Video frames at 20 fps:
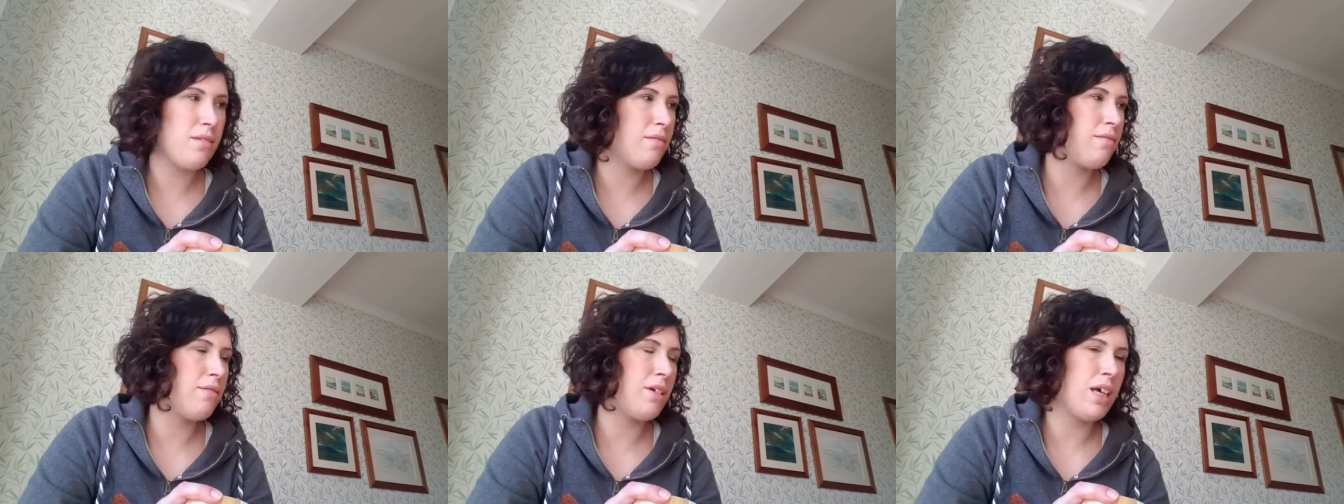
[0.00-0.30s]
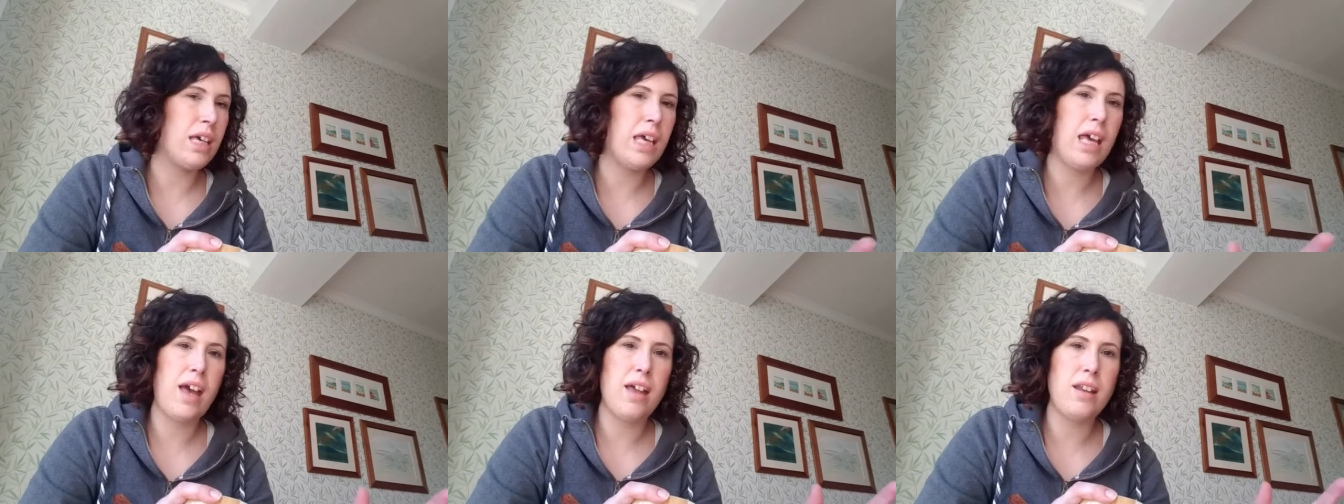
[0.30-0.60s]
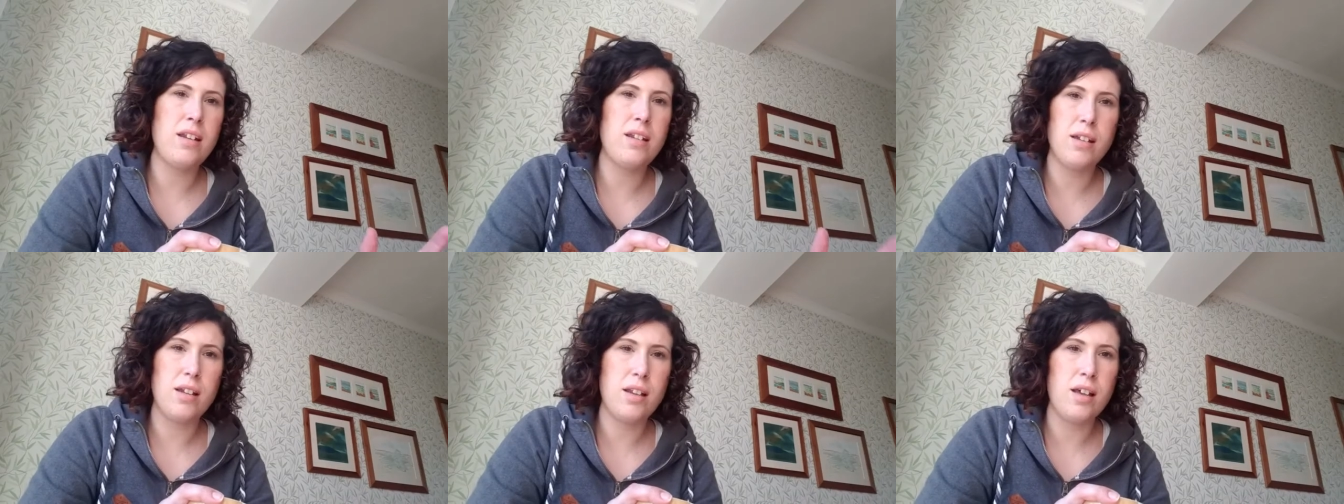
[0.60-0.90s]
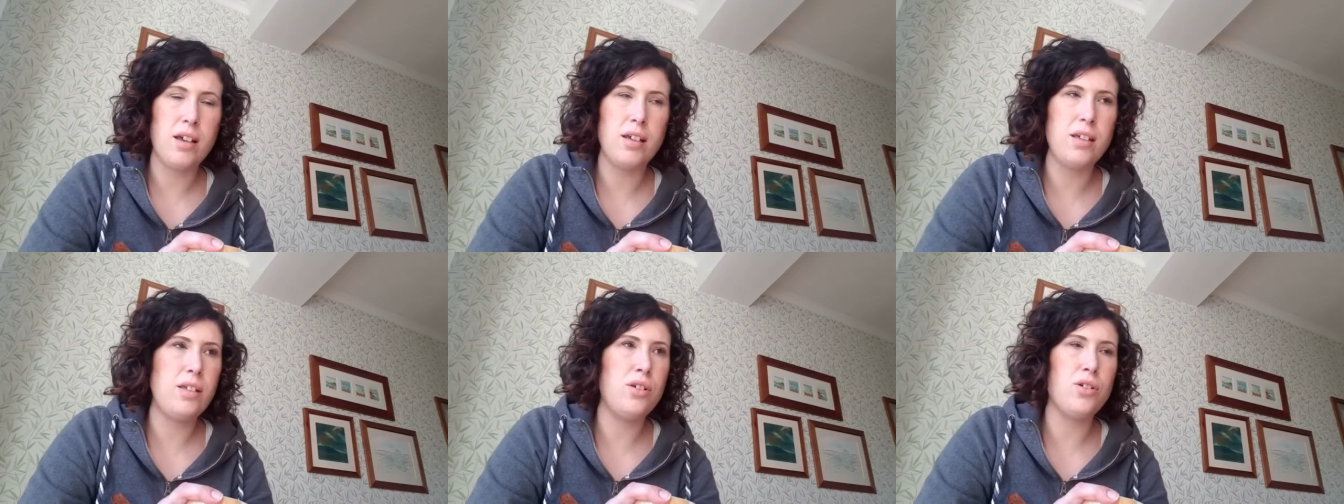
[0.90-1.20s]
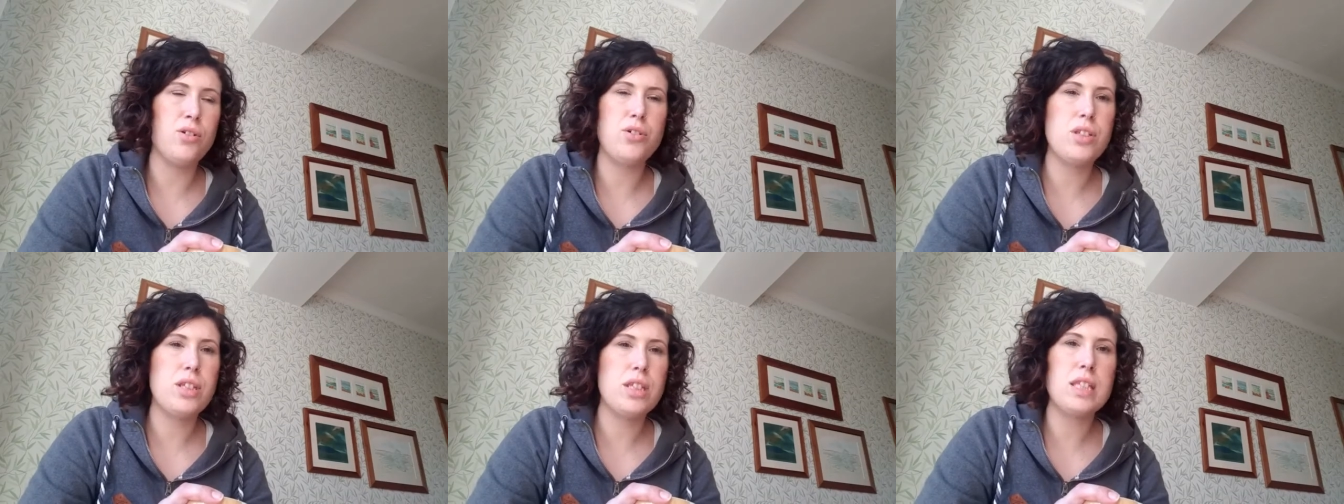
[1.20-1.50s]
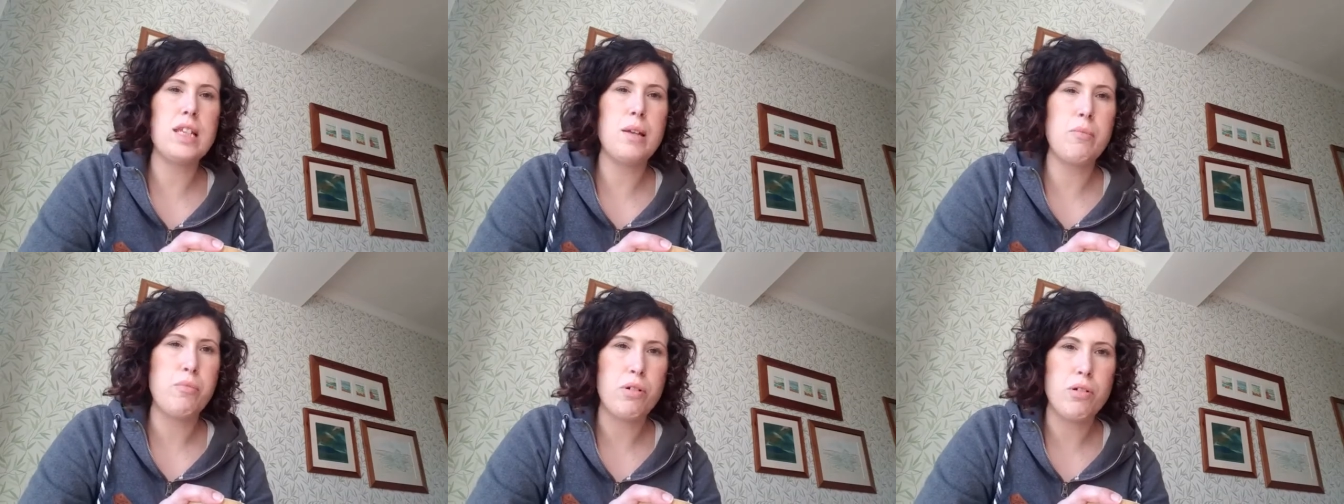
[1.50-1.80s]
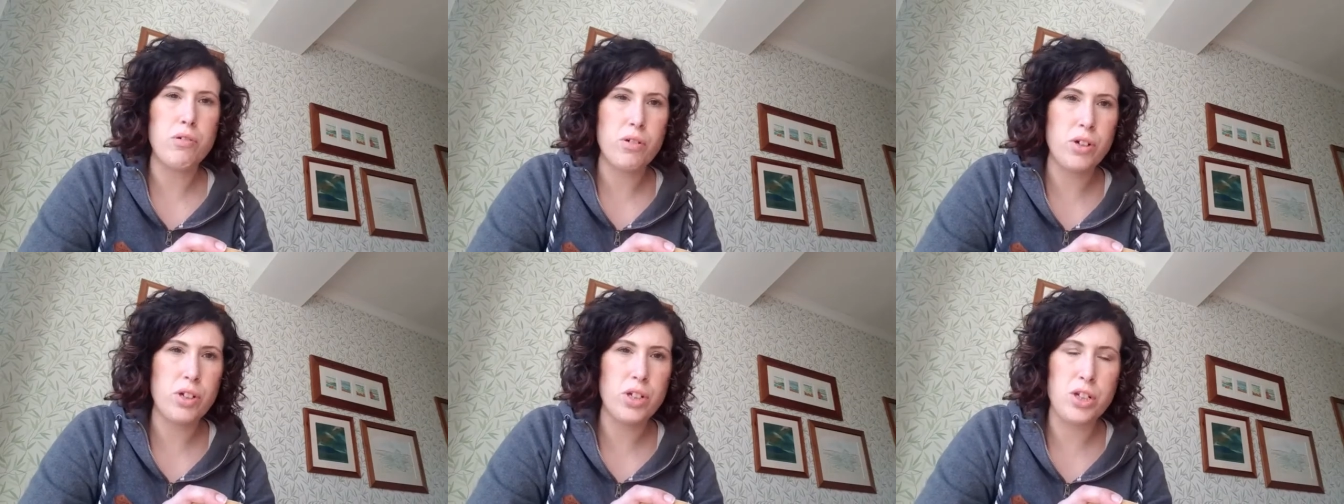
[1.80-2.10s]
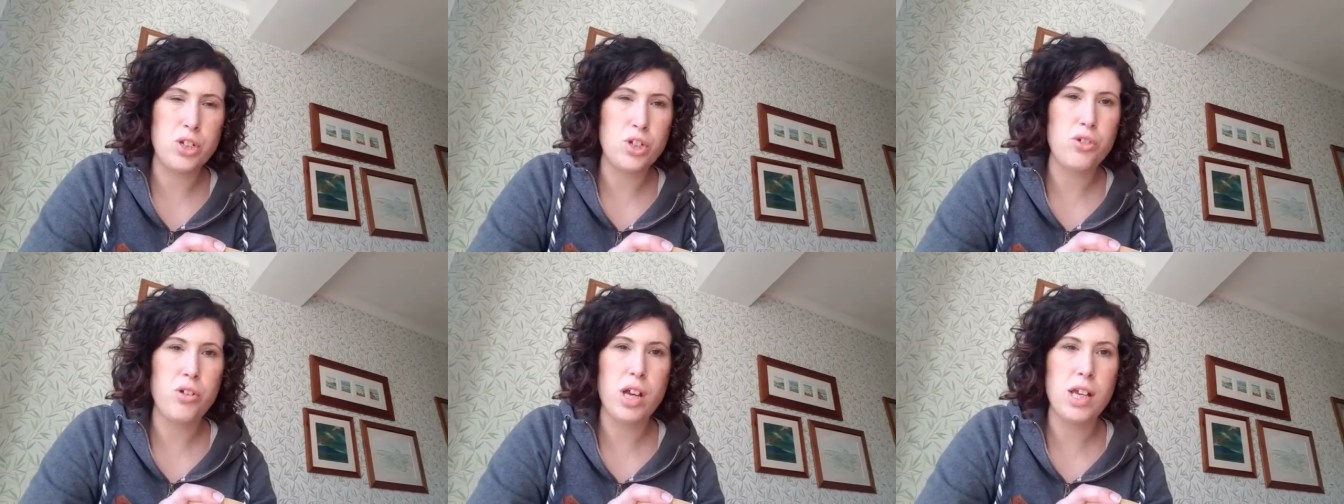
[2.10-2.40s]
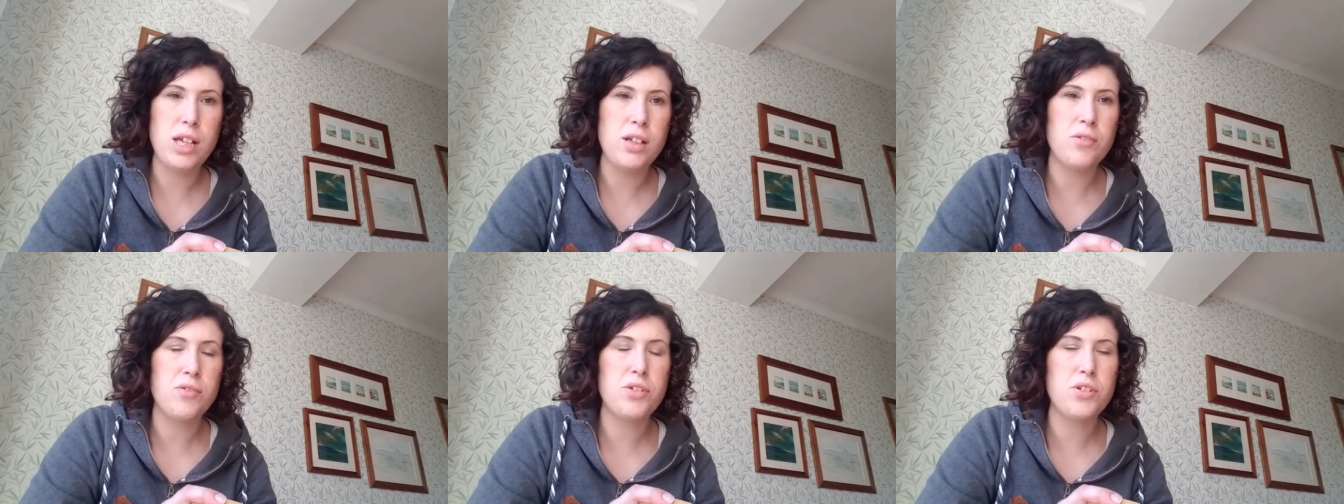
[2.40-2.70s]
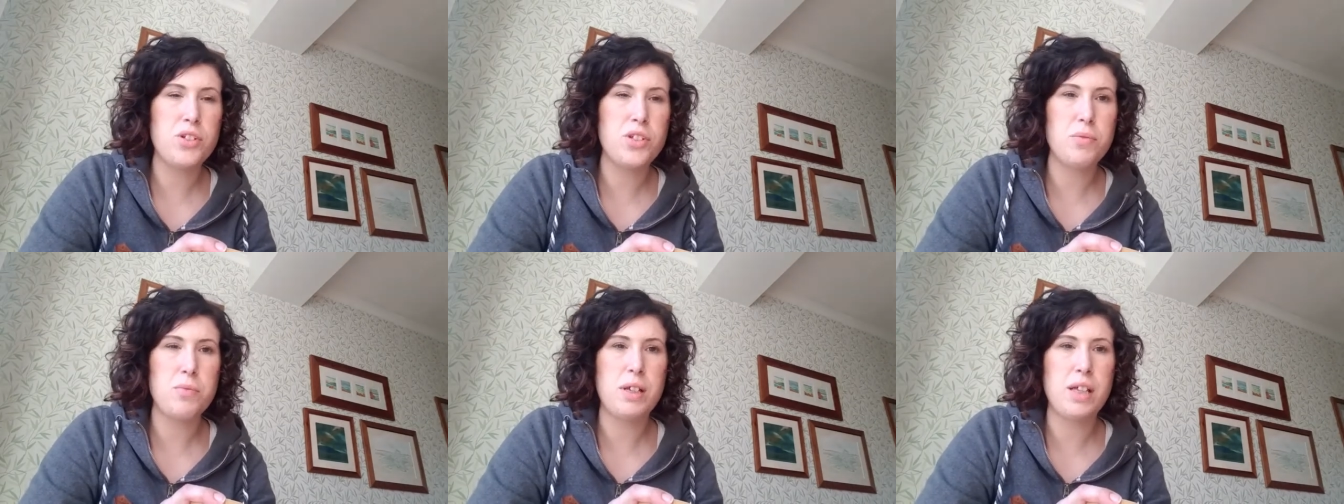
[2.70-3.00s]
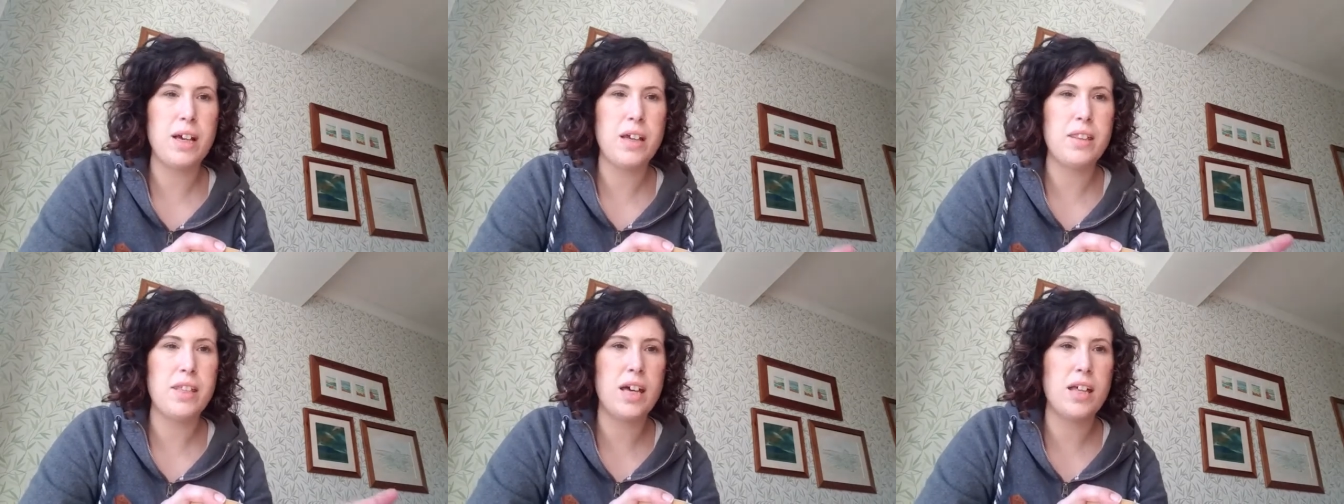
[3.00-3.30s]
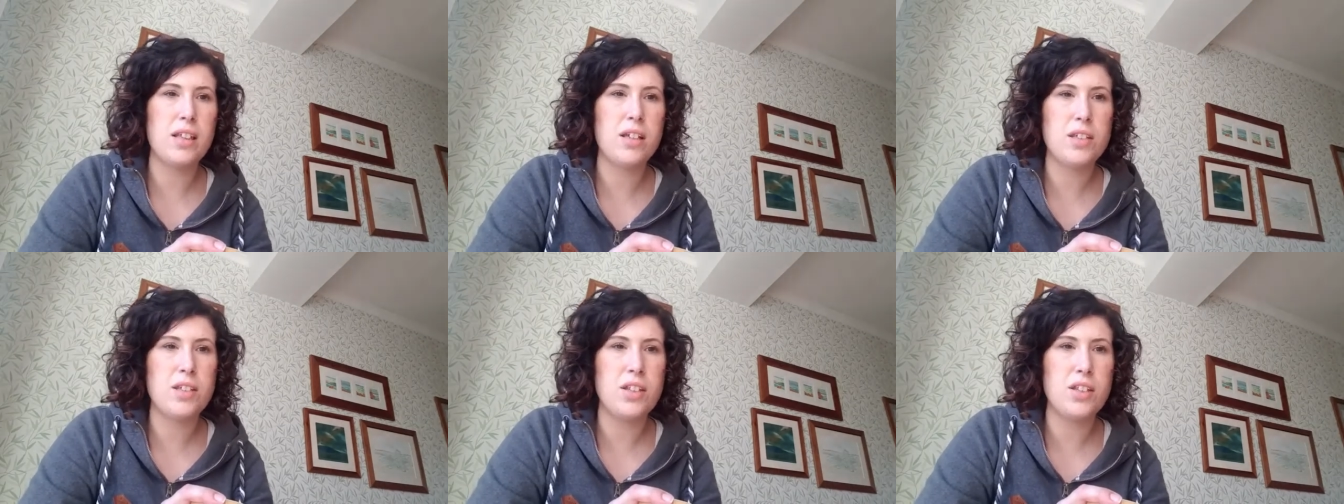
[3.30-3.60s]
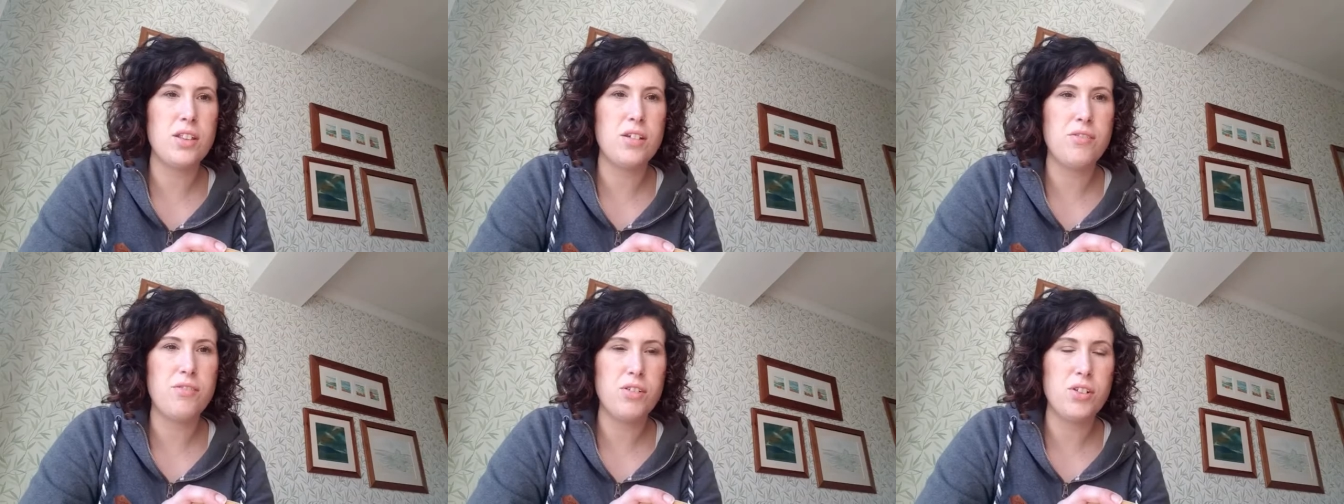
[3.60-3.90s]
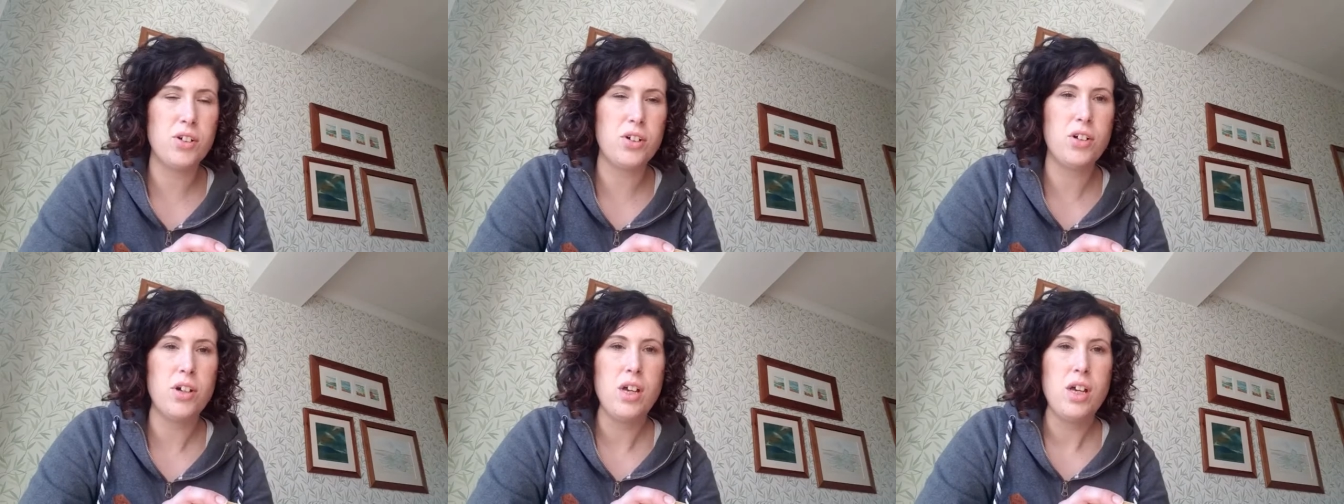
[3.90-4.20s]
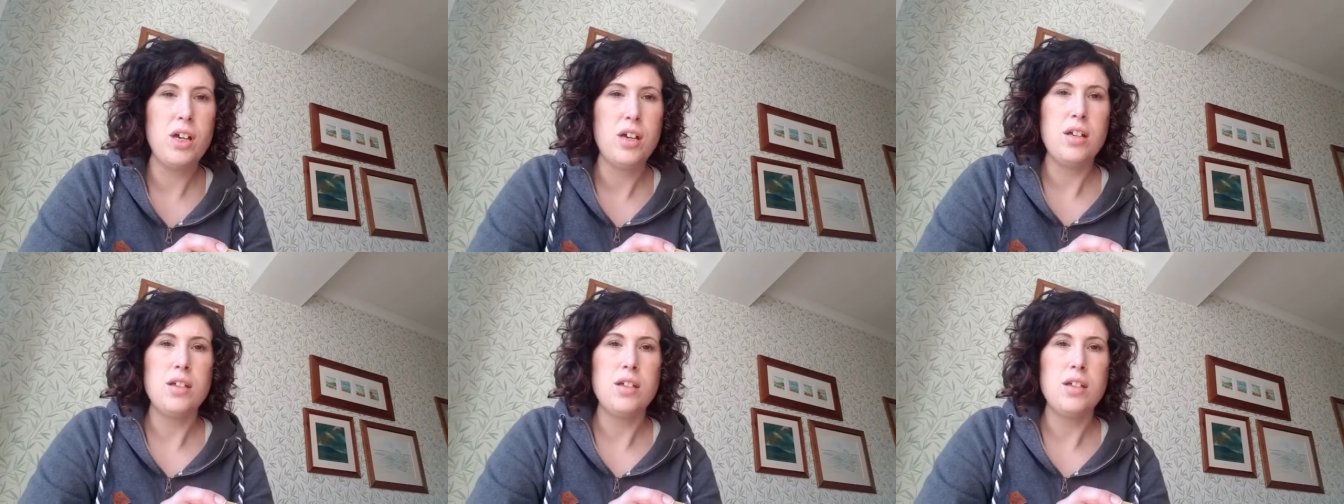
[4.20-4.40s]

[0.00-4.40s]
again, like your slipper or your trainer or something like that that's on the floor.